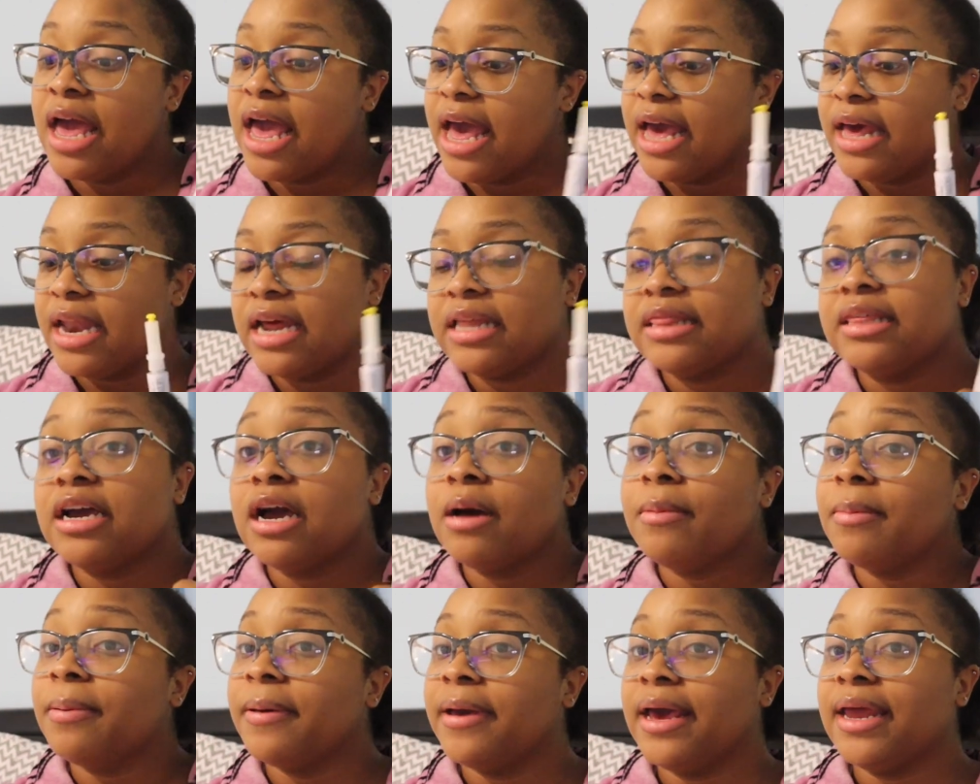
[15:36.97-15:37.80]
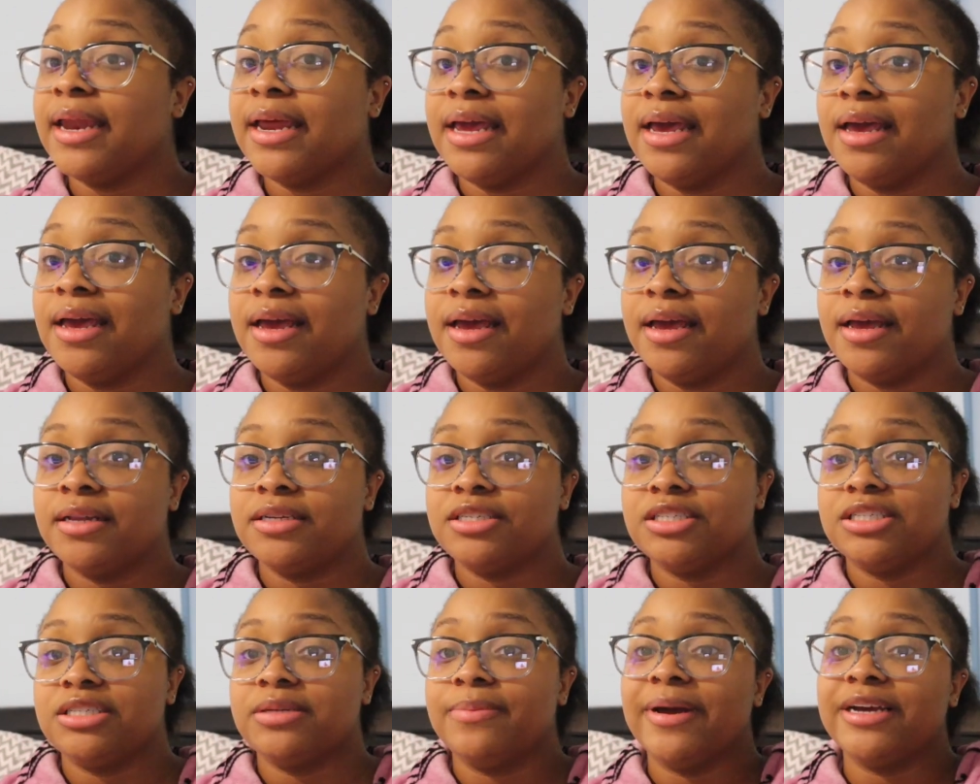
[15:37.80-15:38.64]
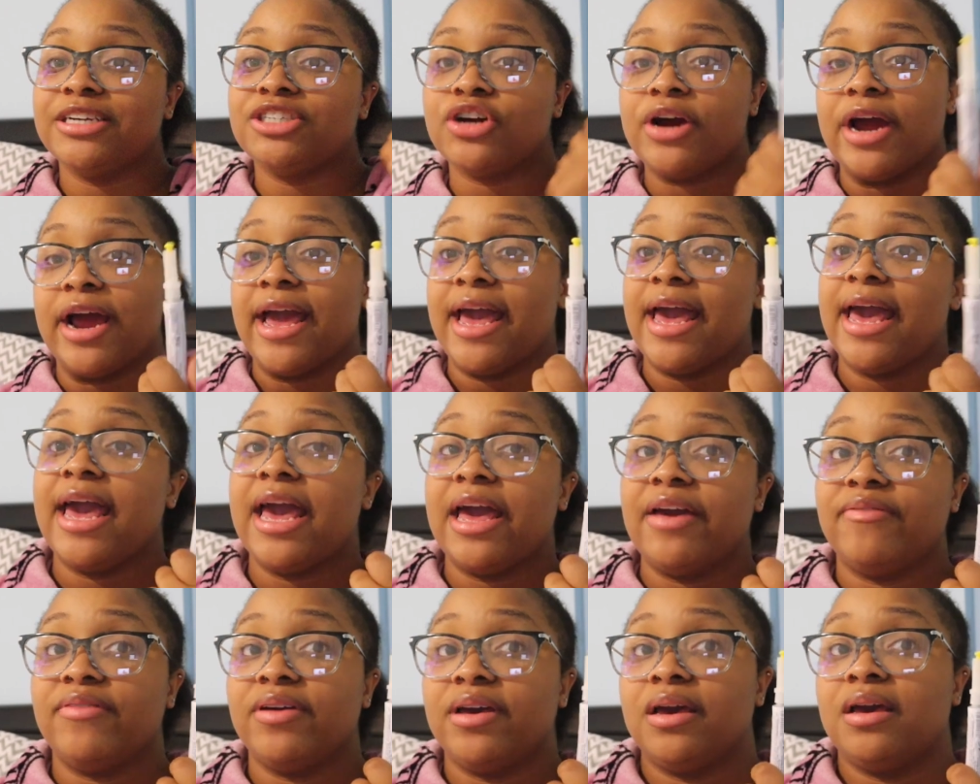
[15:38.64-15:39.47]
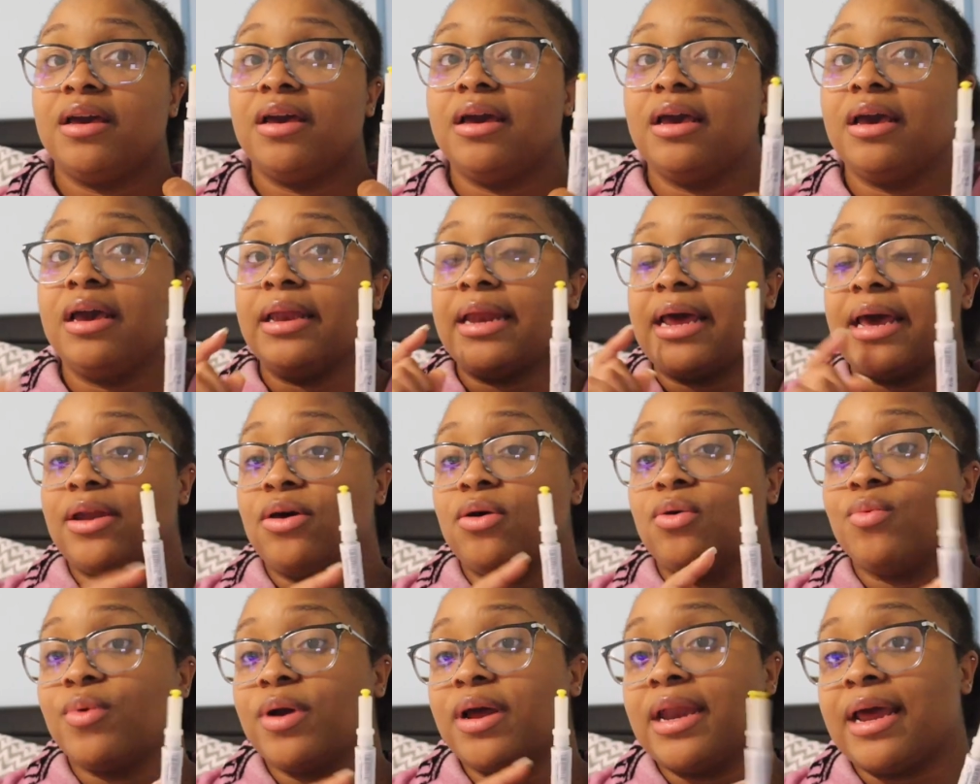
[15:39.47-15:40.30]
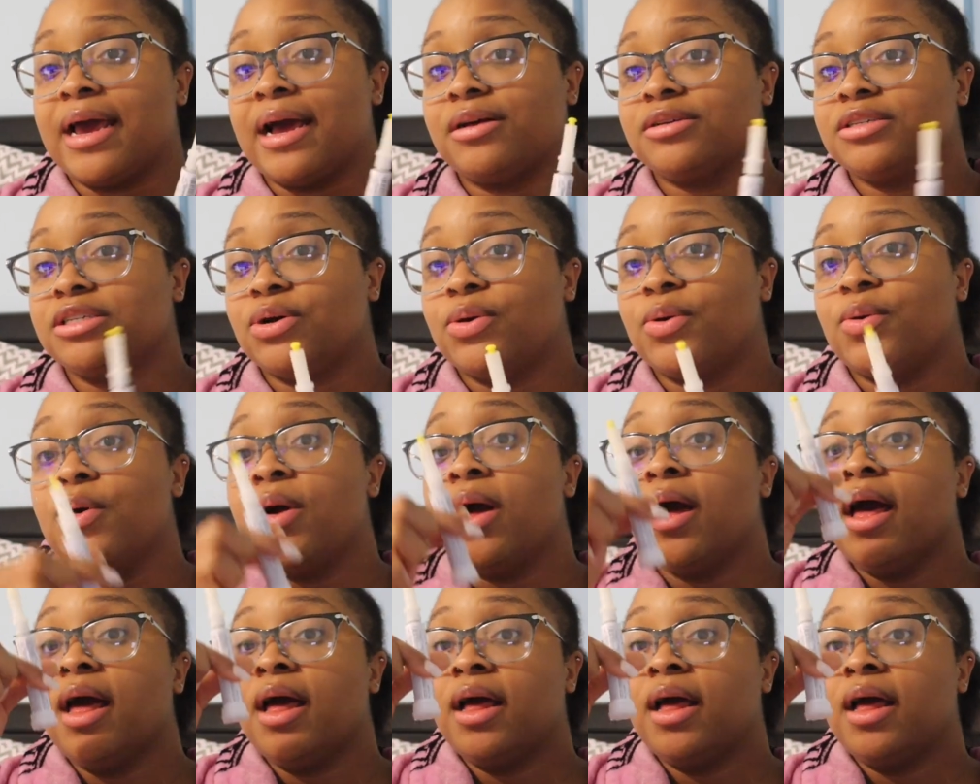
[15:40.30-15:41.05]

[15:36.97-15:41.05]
And I think I'm gonna pay it again just to make sure I have it and I don't run out. So